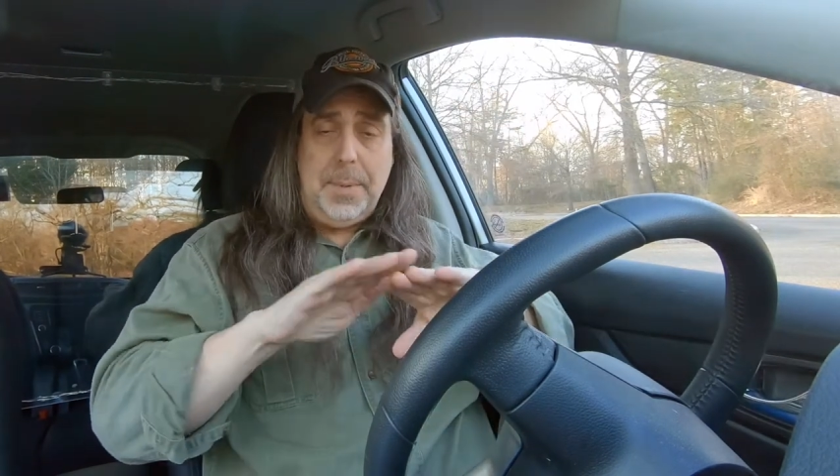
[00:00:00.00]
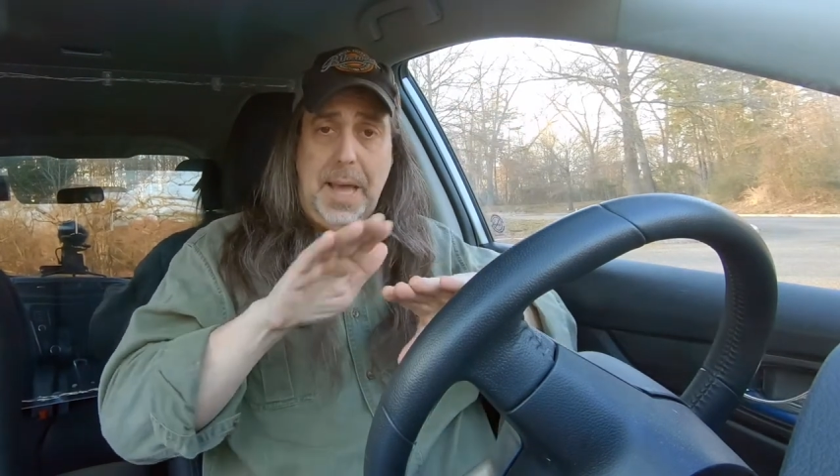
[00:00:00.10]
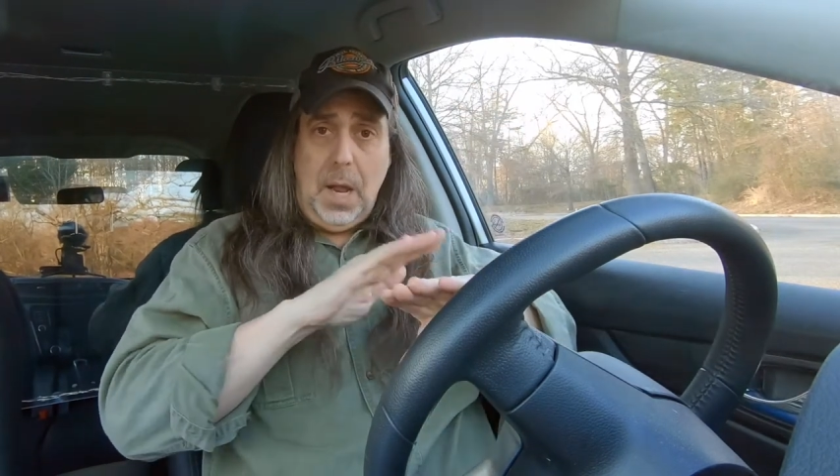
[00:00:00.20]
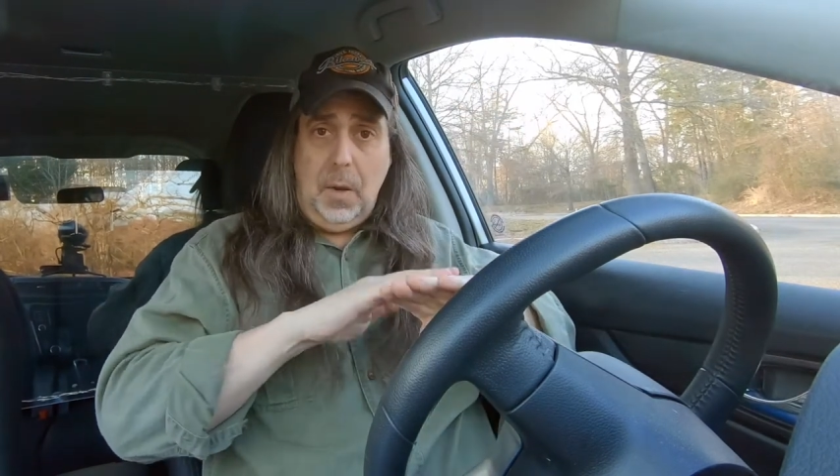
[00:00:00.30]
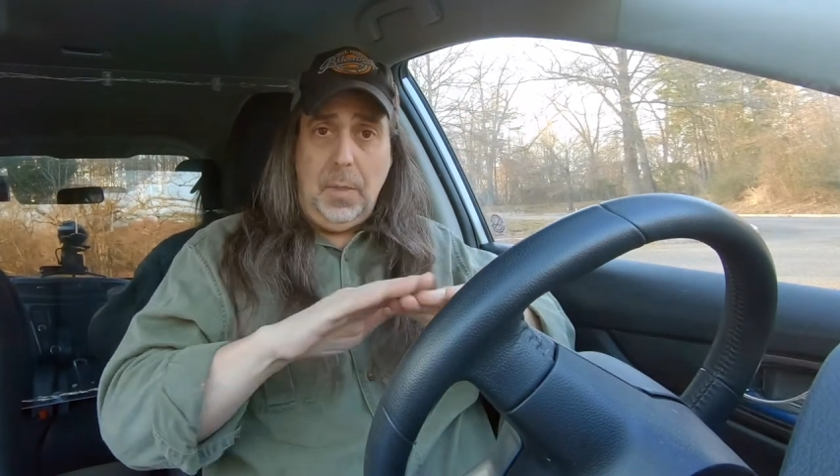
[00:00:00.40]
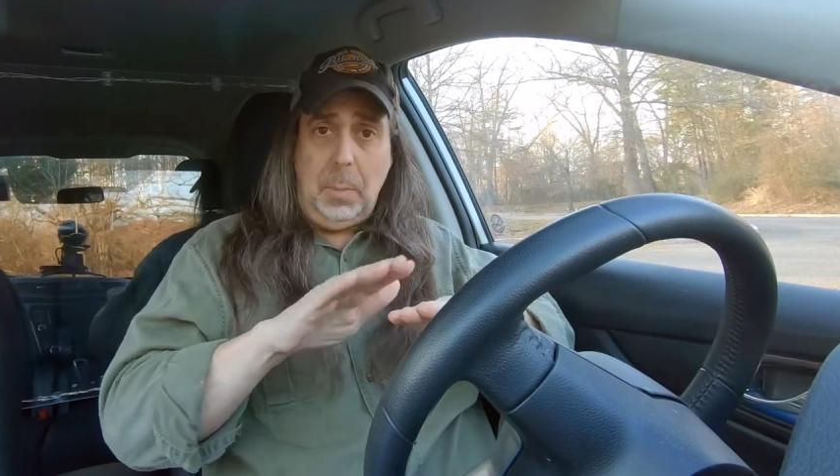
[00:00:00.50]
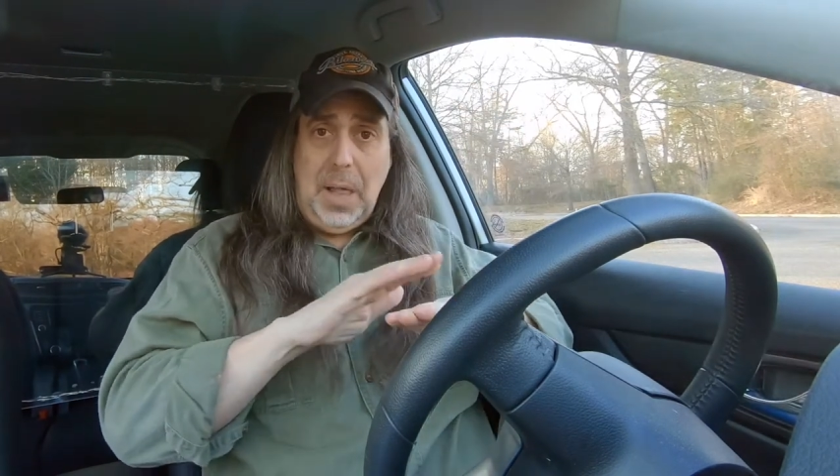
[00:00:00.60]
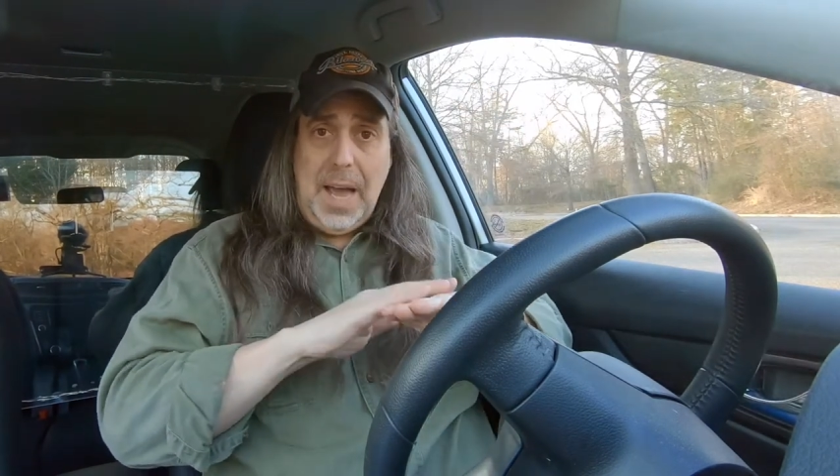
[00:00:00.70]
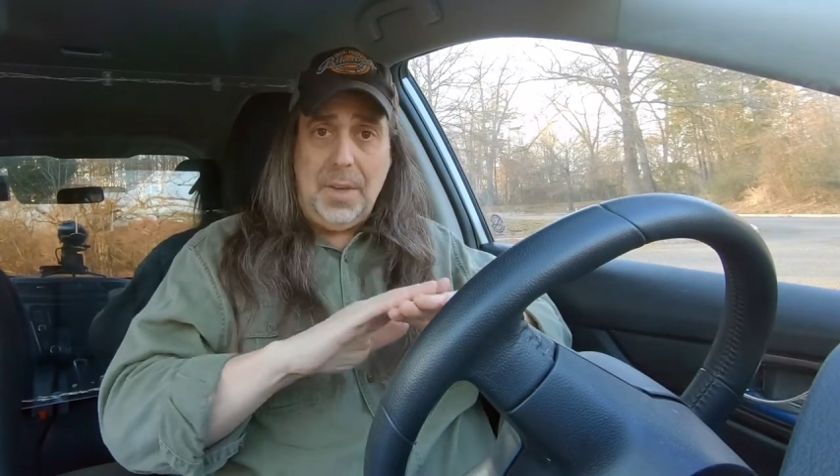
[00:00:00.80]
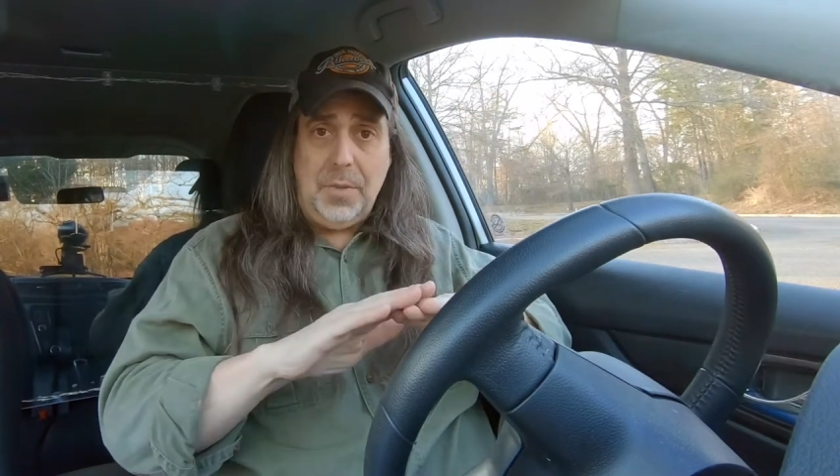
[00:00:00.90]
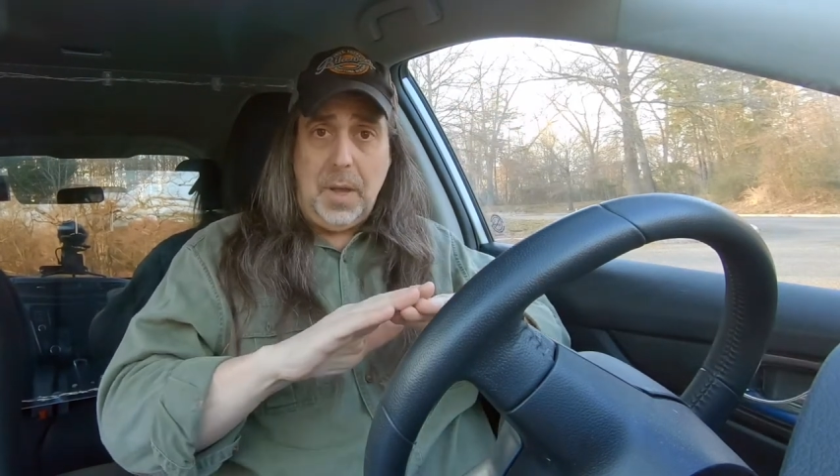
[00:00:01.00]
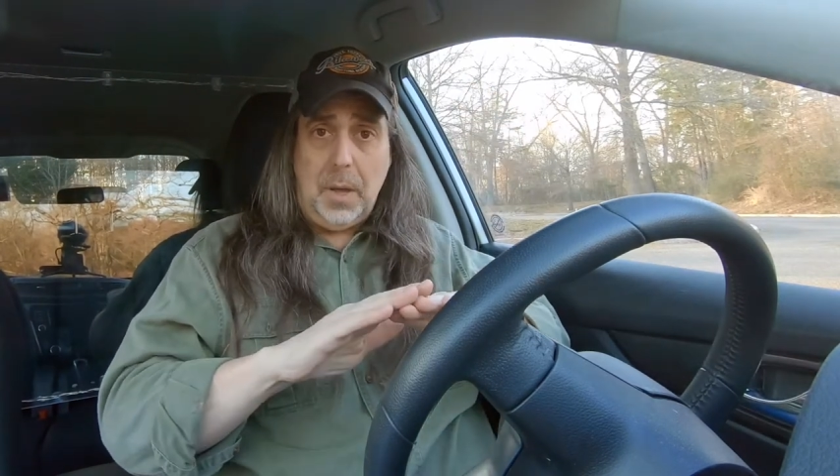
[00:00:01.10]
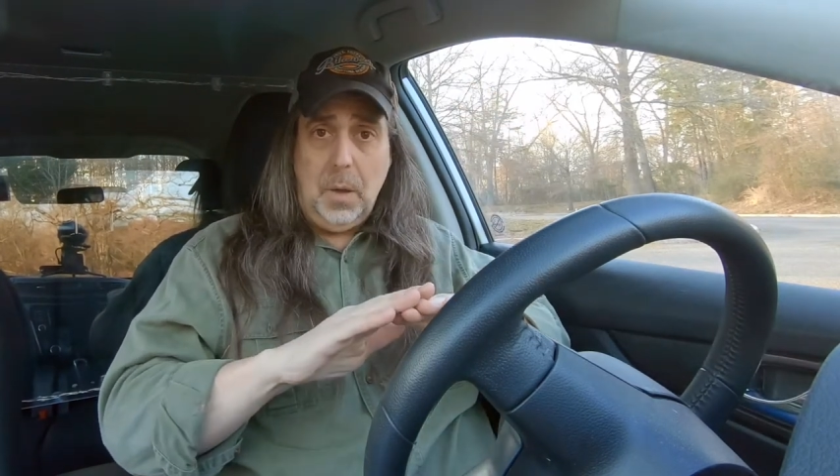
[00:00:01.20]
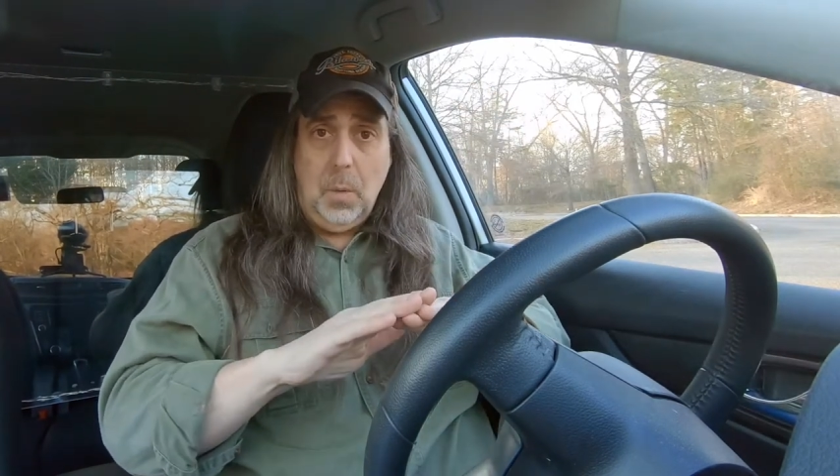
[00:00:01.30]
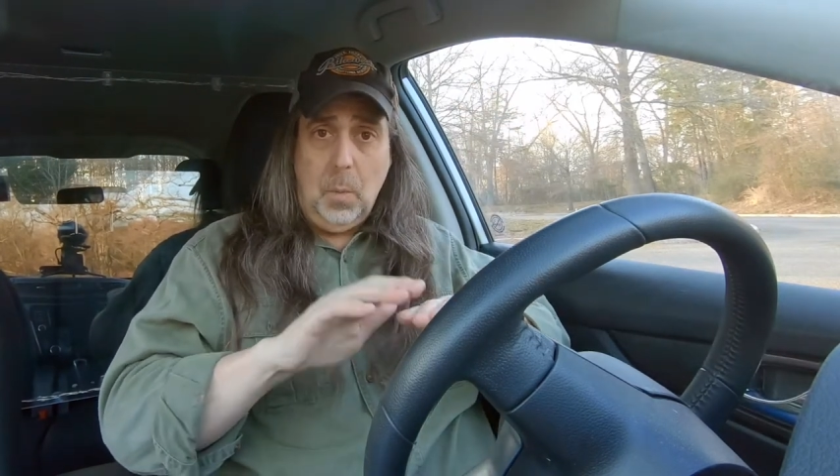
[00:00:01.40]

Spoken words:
down on the plastic